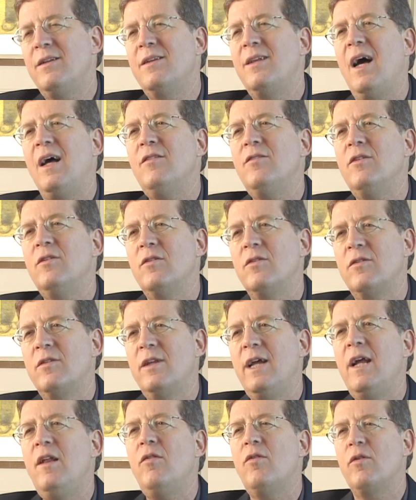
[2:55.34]
dozens,
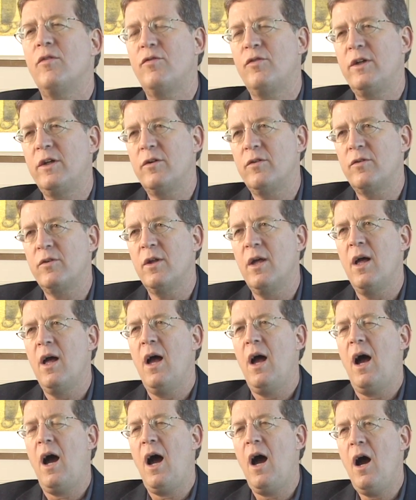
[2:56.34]
tens of years,
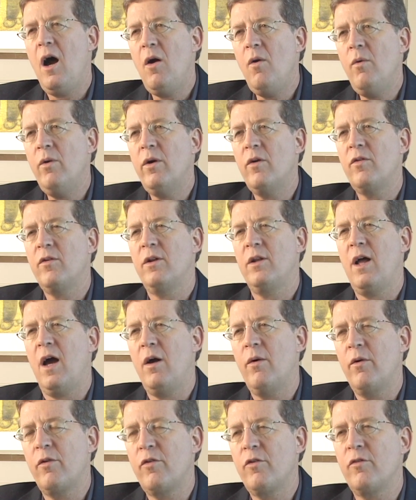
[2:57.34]
hours and
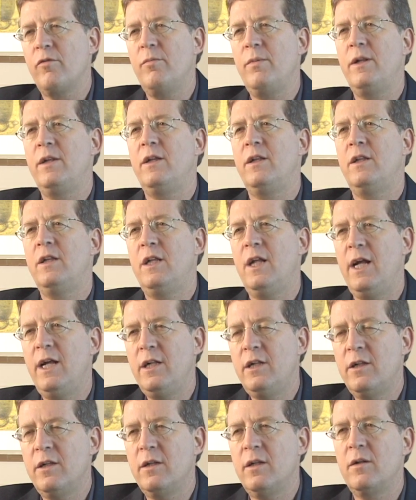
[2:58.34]
hours of
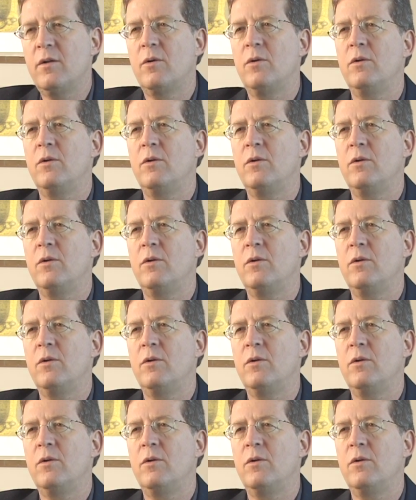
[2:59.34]
meditation and